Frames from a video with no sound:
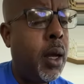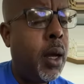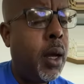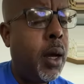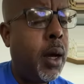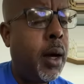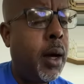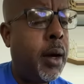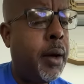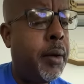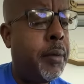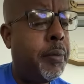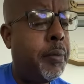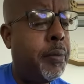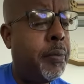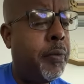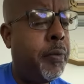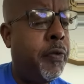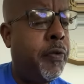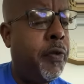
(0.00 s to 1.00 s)

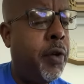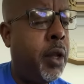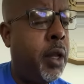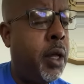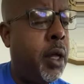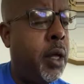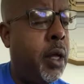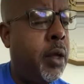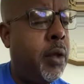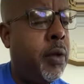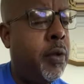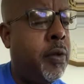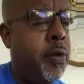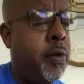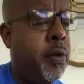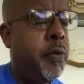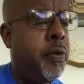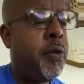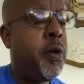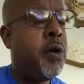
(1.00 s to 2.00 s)

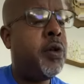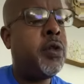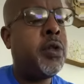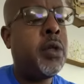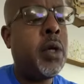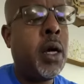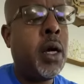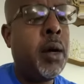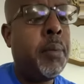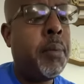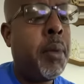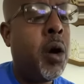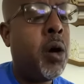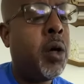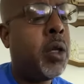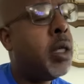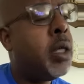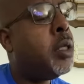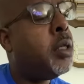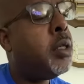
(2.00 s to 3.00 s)
Phillies versus
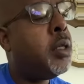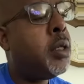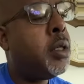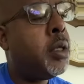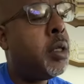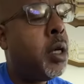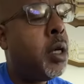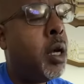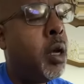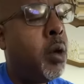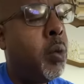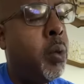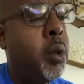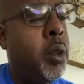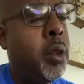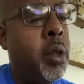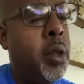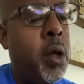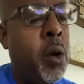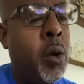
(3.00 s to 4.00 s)
Marlins
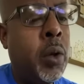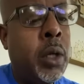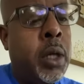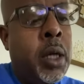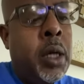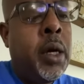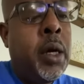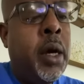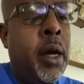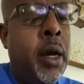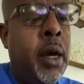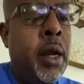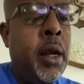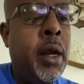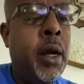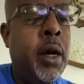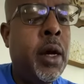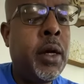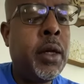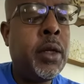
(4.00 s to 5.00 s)
with Nola
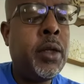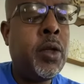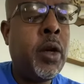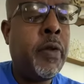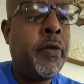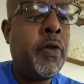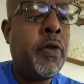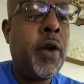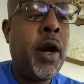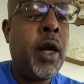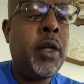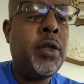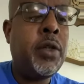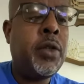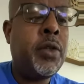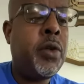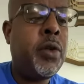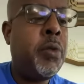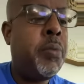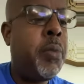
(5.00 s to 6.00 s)
and Trevor
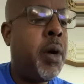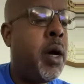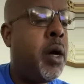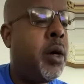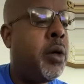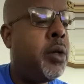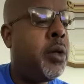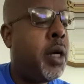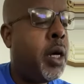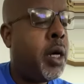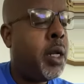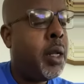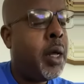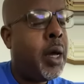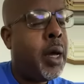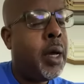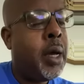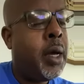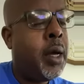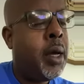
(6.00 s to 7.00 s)
Rogers on the mound. I
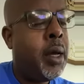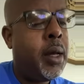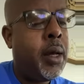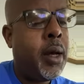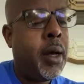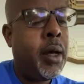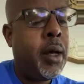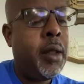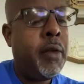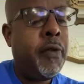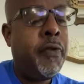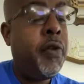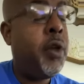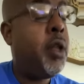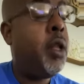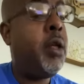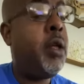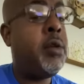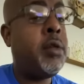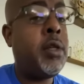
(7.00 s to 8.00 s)
like the
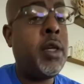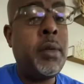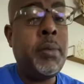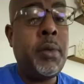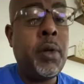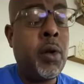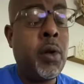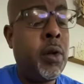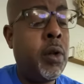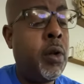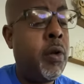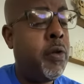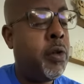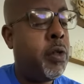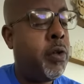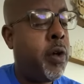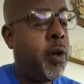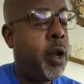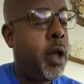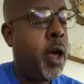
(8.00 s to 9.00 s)
Phillies team total
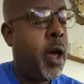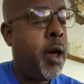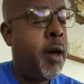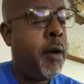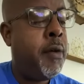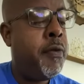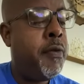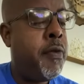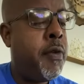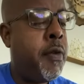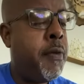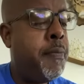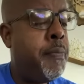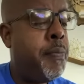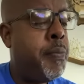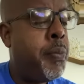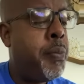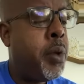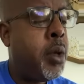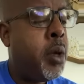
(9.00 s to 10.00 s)
over
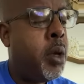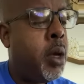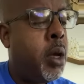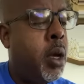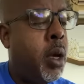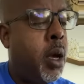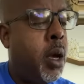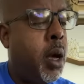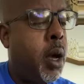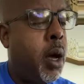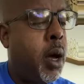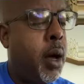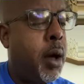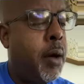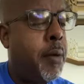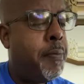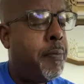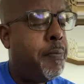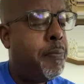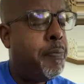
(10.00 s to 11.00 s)

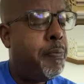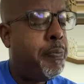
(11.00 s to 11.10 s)
3.5.